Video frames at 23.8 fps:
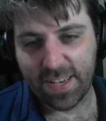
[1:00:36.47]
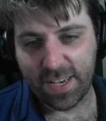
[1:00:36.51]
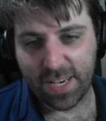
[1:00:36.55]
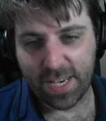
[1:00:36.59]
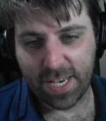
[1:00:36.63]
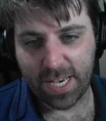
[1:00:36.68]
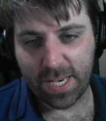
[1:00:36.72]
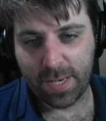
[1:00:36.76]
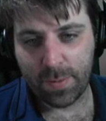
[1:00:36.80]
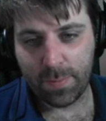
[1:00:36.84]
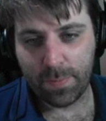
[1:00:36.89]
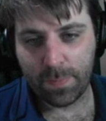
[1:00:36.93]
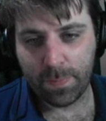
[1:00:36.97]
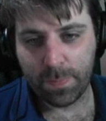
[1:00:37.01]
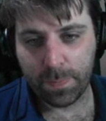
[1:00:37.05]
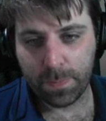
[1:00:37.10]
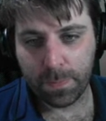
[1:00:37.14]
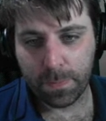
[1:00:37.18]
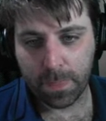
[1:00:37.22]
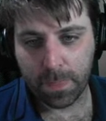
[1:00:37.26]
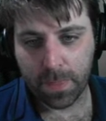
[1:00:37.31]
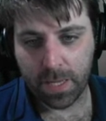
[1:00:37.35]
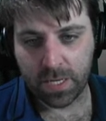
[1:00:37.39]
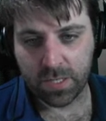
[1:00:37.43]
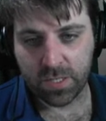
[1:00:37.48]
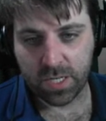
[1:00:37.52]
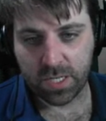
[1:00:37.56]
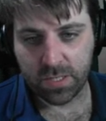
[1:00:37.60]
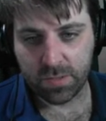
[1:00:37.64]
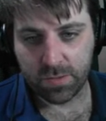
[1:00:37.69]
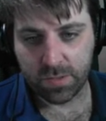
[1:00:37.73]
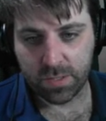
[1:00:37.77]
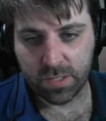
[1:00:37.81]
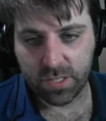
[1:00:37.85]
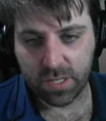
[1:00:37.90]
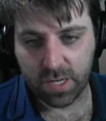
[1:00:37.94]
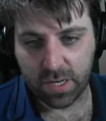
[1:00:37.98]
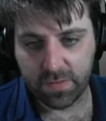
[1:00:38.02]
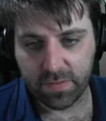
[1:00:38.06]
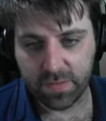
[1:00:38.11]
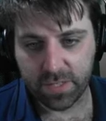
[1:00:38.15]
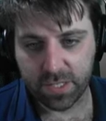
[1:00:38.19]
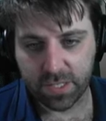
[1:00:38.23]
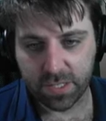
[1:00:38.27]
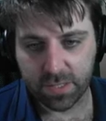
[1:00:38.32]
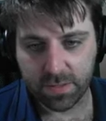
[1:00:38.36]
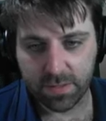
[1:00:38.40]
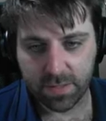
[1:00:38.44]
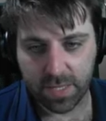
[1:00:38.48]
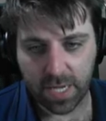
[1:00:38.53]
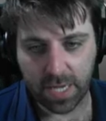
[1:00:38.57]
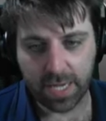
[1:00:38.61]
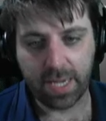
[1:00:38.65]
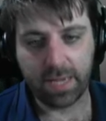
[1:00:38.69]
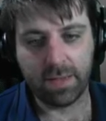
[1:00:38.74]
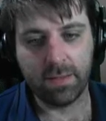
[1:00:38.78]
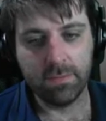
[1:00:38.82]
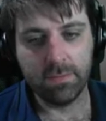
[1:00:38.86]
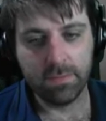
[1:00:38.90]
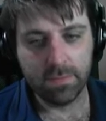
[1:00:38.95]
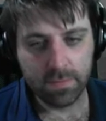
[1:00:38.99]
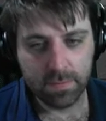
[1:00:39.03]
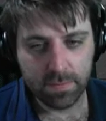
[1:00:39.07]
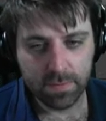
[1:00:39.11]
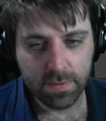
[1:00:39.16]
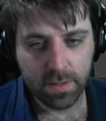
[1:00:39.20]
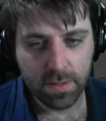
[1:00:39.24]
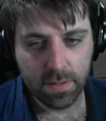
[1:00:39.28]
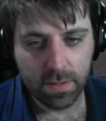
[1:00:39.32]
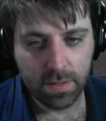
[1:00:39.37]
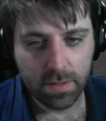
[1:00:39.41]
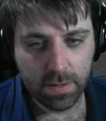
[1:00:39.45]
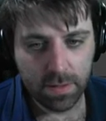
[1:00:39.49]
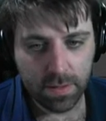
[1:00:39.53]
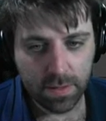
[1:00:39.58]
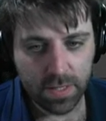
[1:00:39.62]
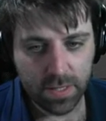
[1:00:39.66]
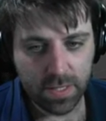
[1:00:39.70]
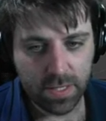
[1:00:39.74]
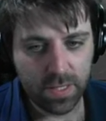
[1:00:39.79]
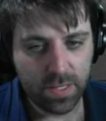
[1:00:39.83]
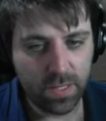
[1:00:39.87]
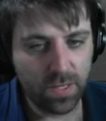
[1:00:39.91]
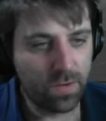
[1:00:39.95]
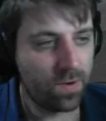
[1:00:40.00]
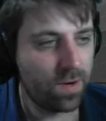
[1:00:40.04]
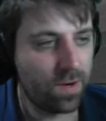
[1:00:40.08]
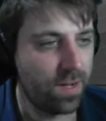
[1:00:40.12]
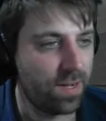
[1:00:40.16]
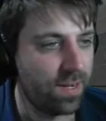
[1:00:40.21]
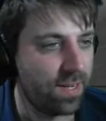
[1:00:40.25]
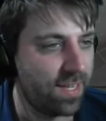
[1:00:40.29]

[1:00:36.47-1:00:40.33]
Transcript: um, I tried doing a trial version. Okay. You're